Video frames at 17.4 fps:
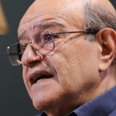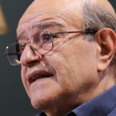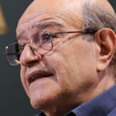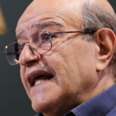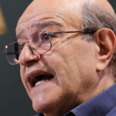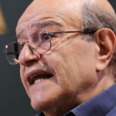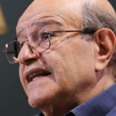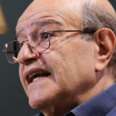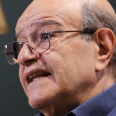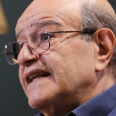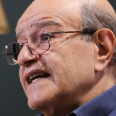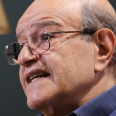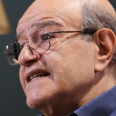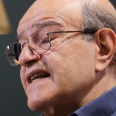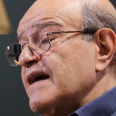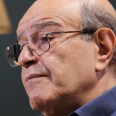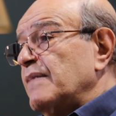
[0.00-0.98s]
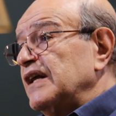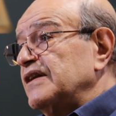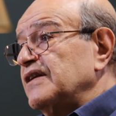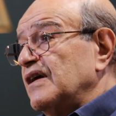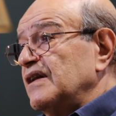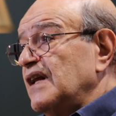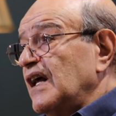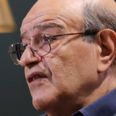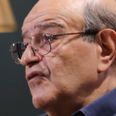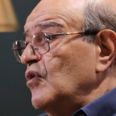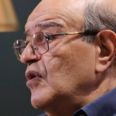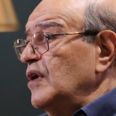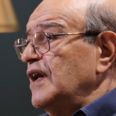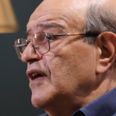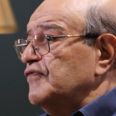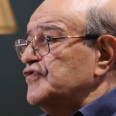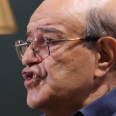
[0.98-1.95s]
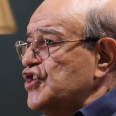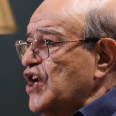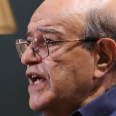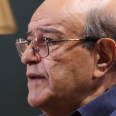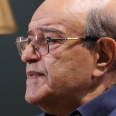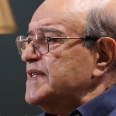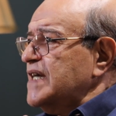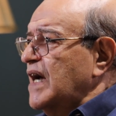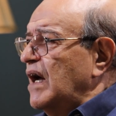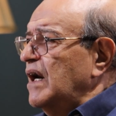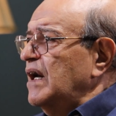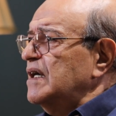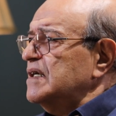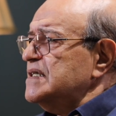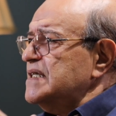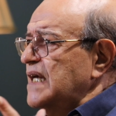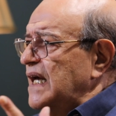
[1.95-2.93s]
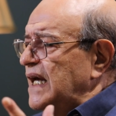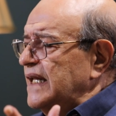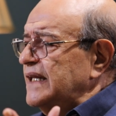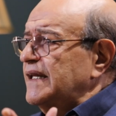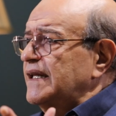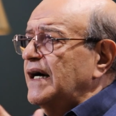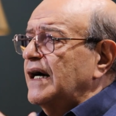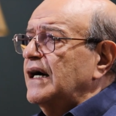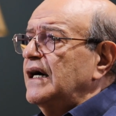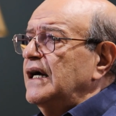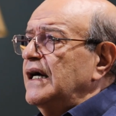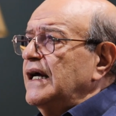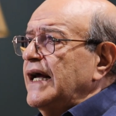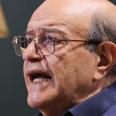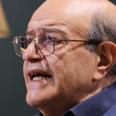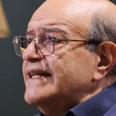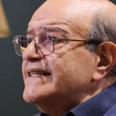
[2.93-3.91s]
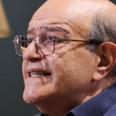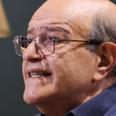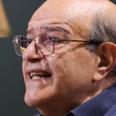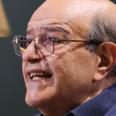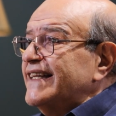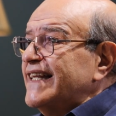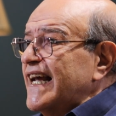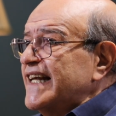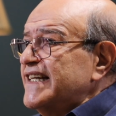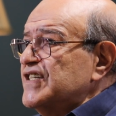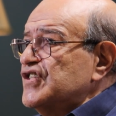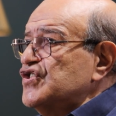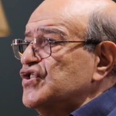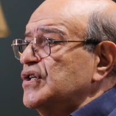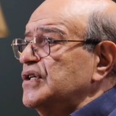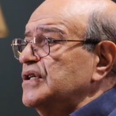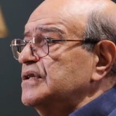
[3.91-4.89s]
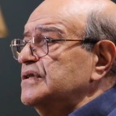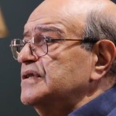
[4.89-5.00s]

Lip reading: that it is a matter not only of shapes, colors, and it's the texture